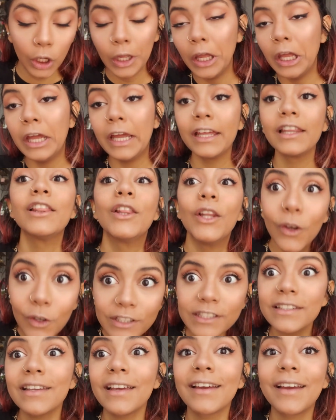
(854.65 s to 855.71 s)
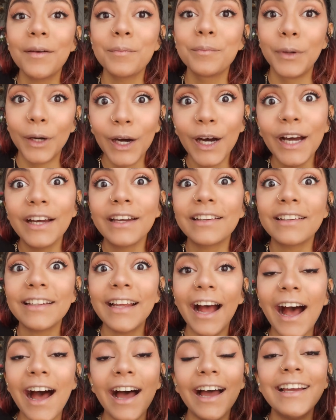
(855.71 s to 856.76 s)
it looks like I put
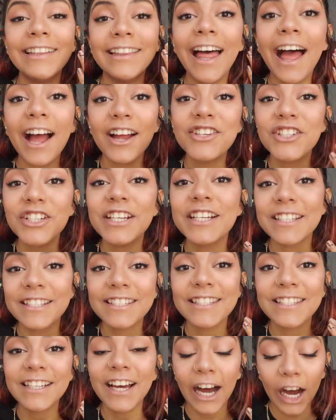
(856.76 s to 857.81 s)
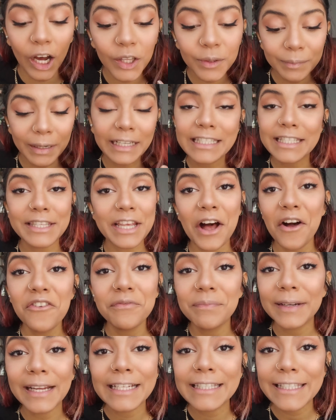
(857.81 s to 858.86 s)
eyelashes on myself,
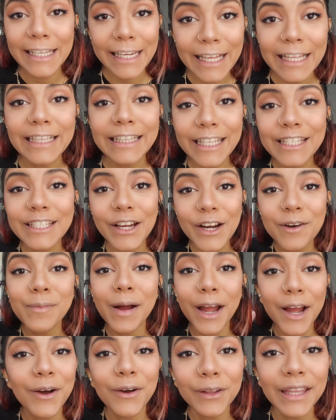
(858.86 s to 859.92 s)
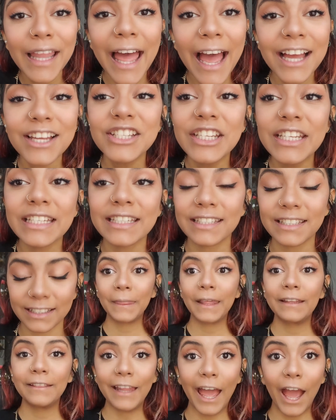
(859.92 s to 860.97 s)
but I didn't. These are my own lashes.
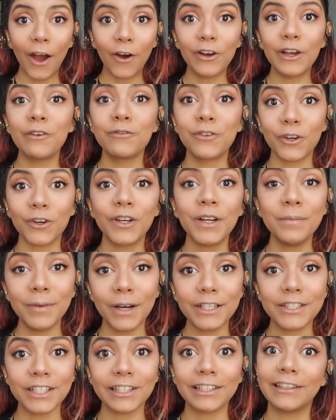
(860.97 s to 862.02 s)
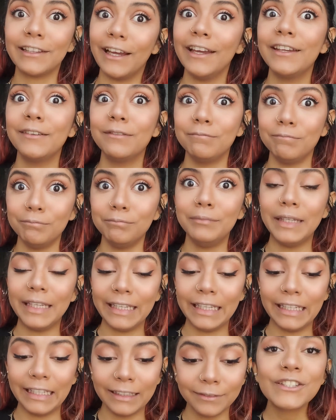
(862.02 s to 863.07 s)
Now, if you're on a budget like
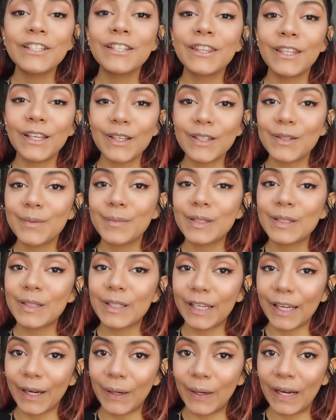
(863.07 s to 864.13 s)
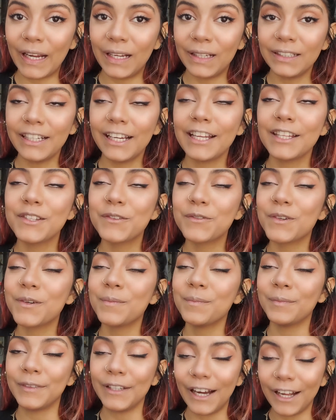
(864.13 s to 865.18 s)
me, this mascara, it's
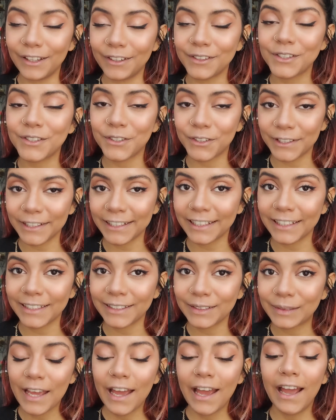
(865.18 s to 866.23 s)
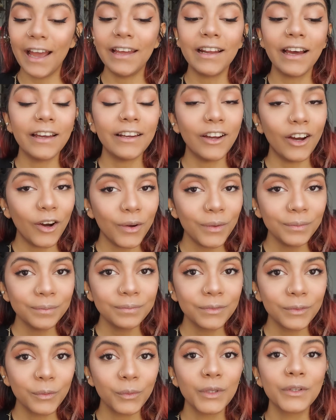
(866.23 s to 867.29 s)
from Dollar Tree. And I know
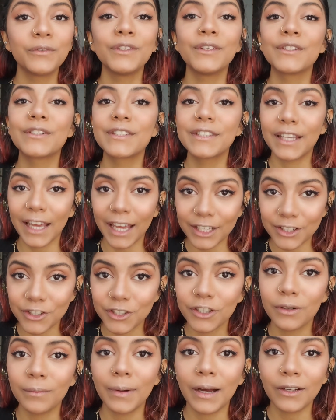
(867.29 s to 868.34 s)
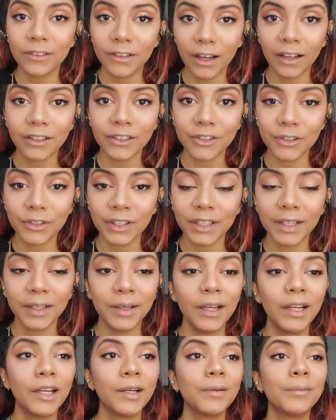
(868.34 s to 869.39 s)
we feel sketchy about Dollar Tree,
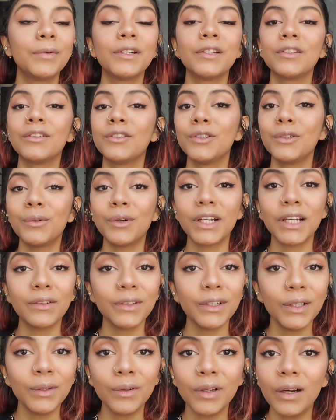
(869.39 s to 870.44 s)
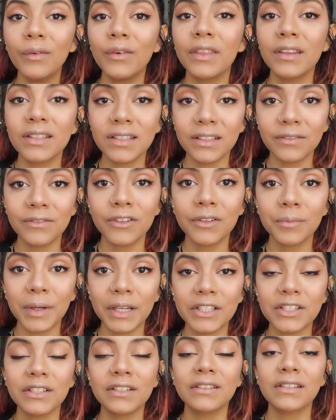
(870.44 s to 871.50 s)
but do whatever you want with this
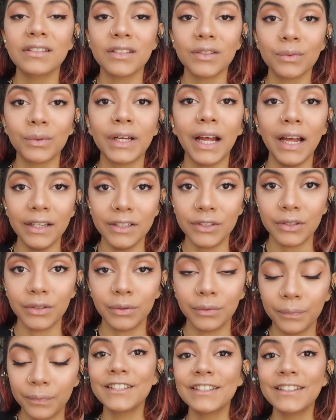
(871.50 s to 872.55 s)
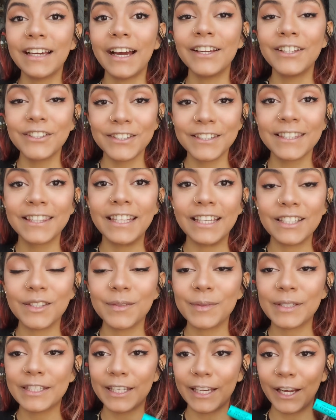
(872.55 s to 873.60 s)
information. This is what I do. I use this
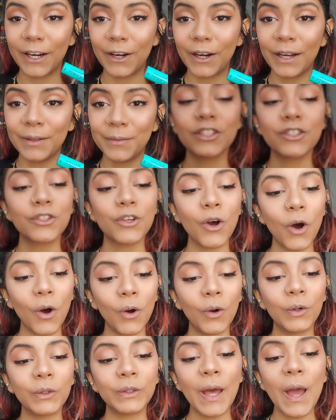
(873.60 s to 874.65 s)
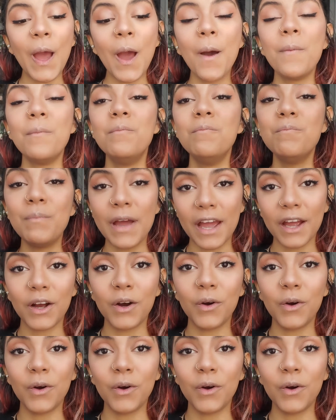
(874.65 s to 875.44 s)
mascara called Mega